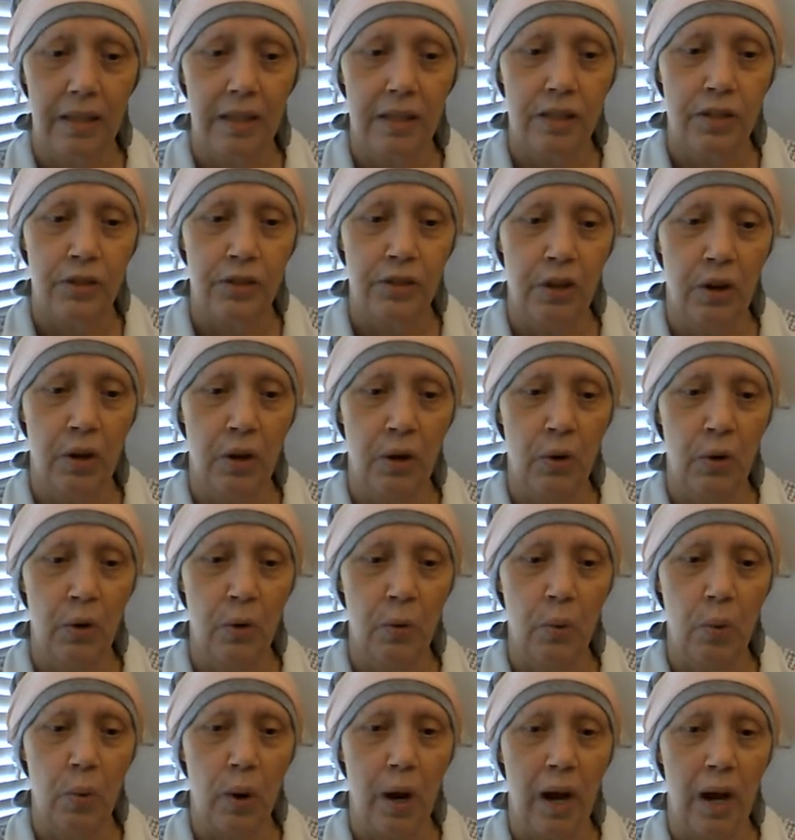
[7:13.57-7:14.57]

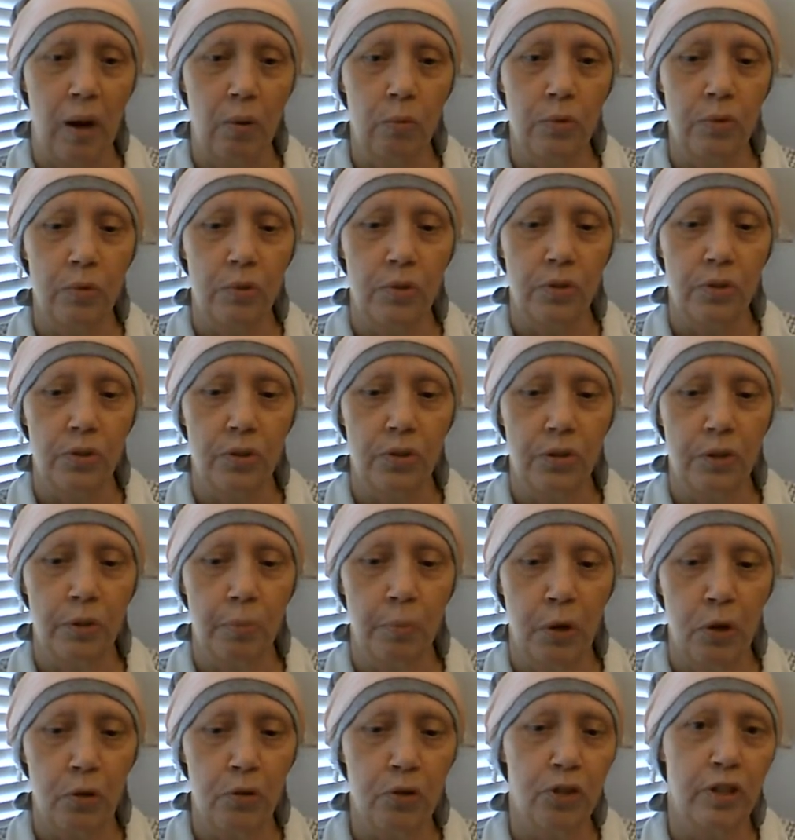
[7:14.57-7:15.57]
So I was
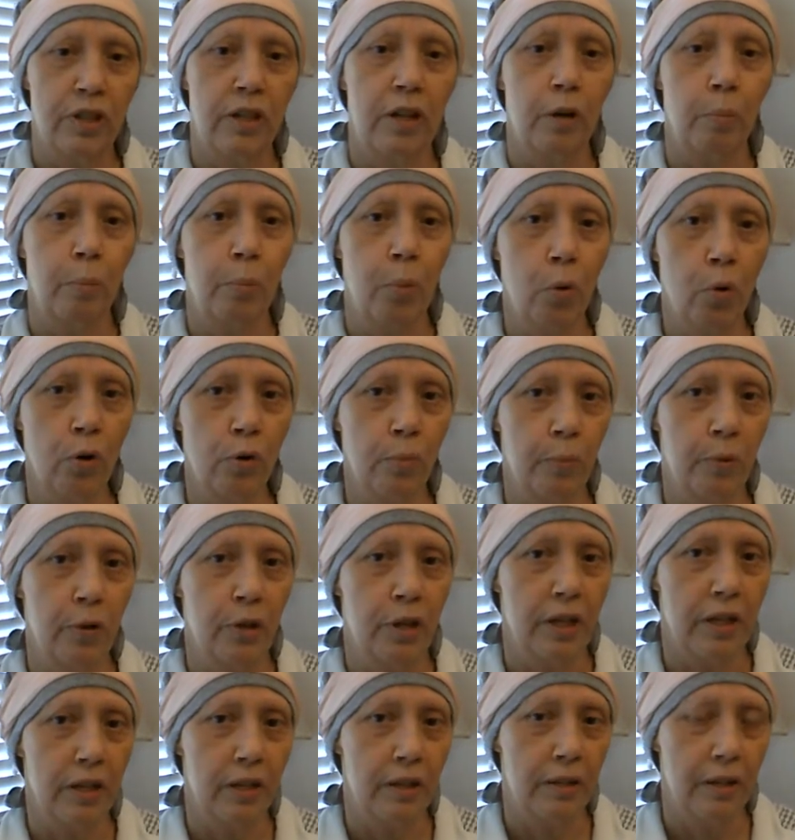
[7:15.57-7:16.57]
supposed to get a port put
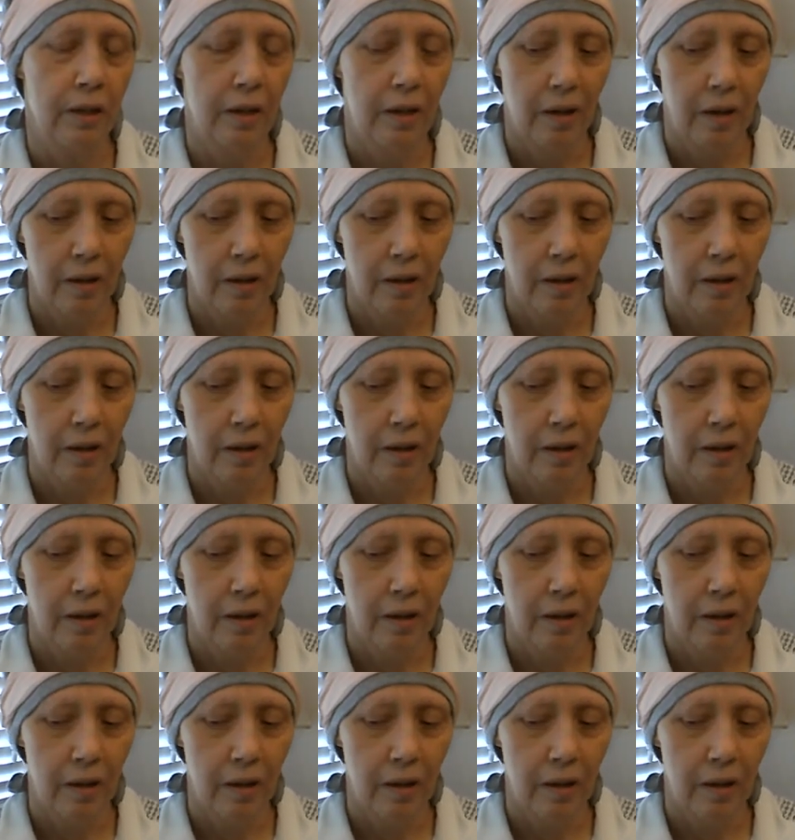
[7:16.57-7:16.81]
in.